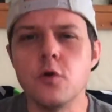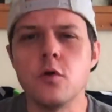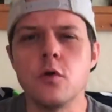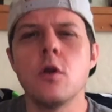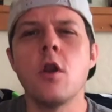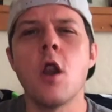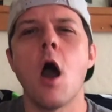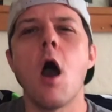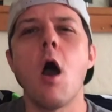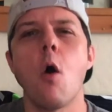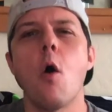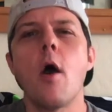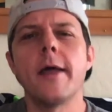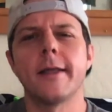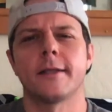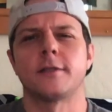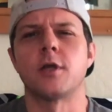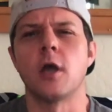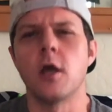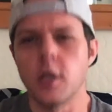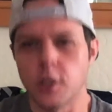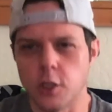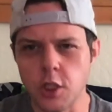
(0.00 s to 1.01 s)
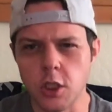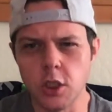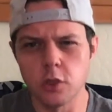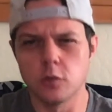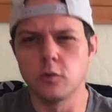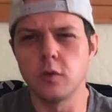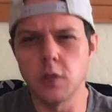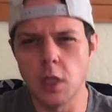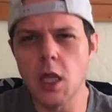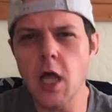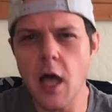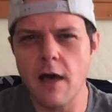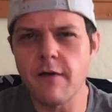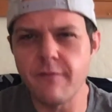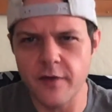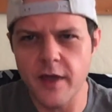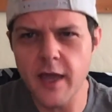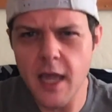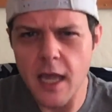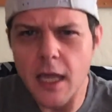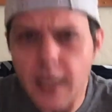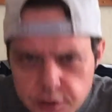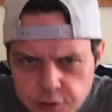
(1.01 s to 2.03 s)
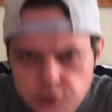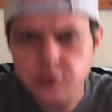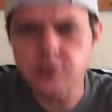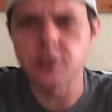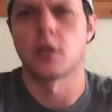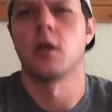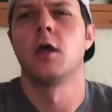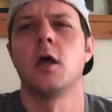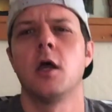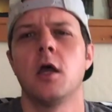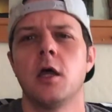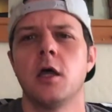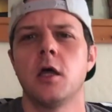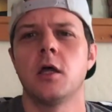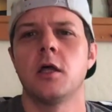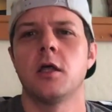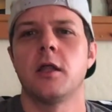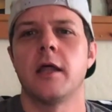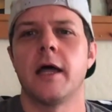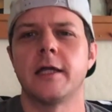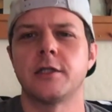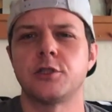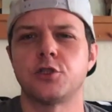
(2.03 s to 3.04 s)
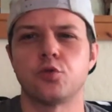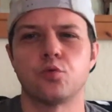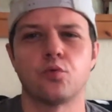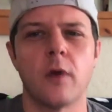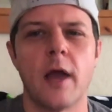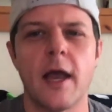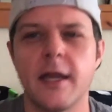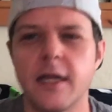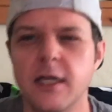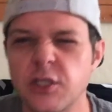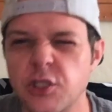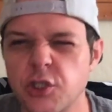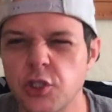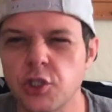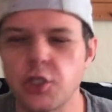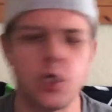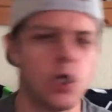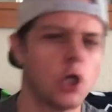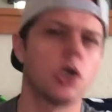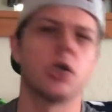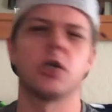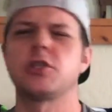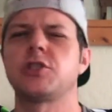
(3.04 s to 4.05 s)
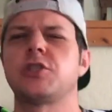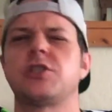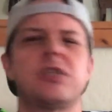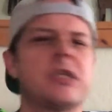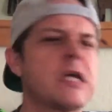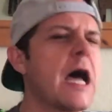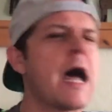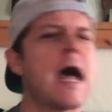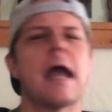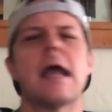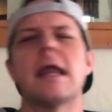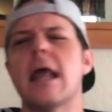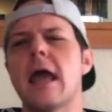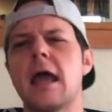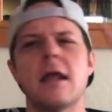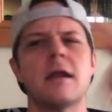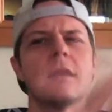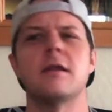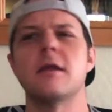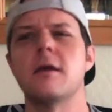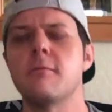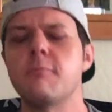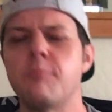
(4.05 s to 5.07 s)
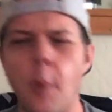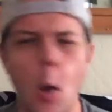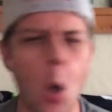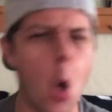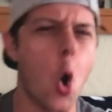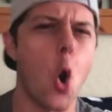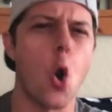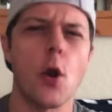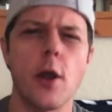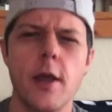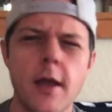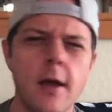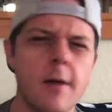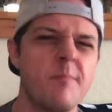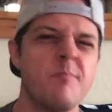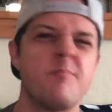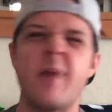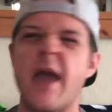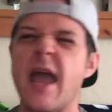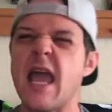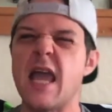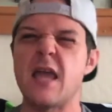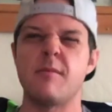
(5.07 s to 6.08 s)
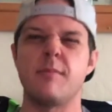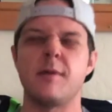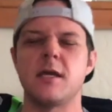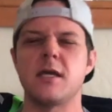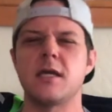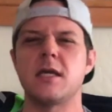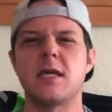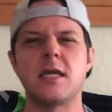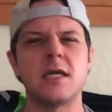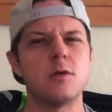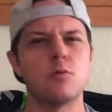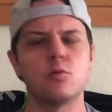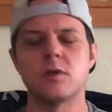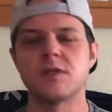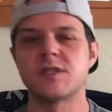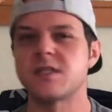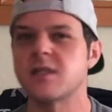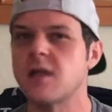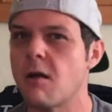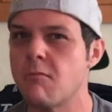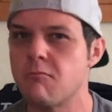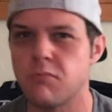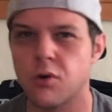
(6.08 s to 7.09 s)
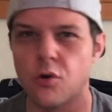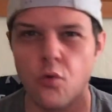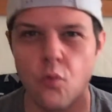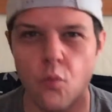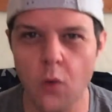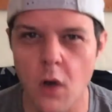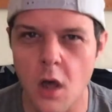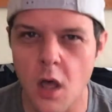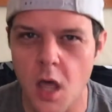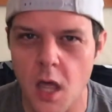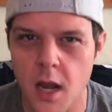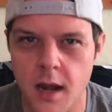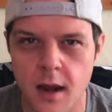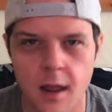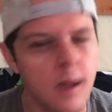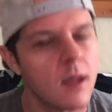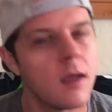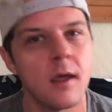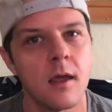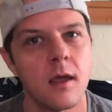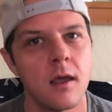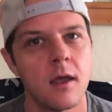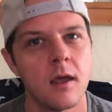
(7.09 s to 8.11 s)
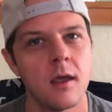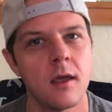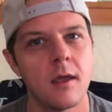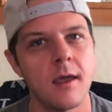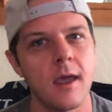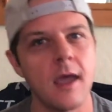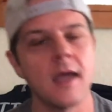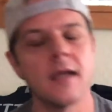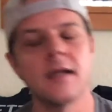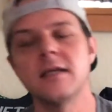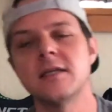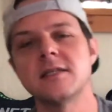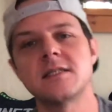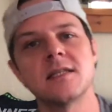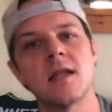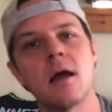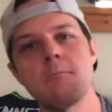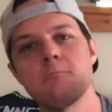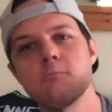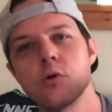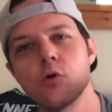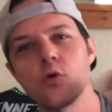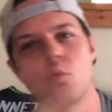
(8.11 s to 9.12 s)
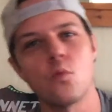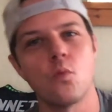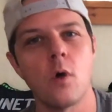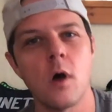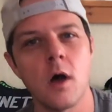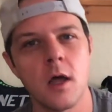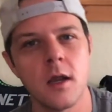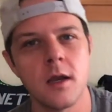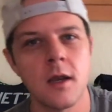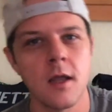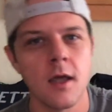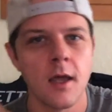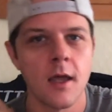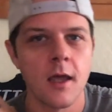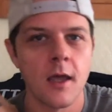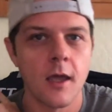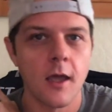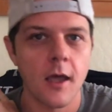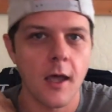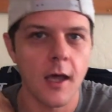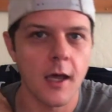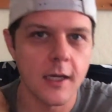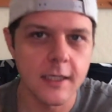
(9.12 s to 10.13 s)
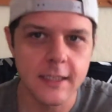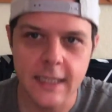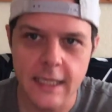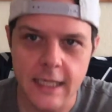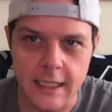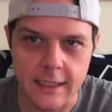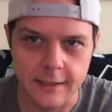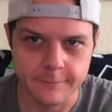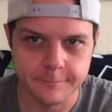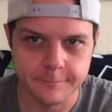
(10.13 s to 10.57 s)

know it, you love it. That's right, it's Cook's tight end Emporium, baby. He was number one, and he's number one again.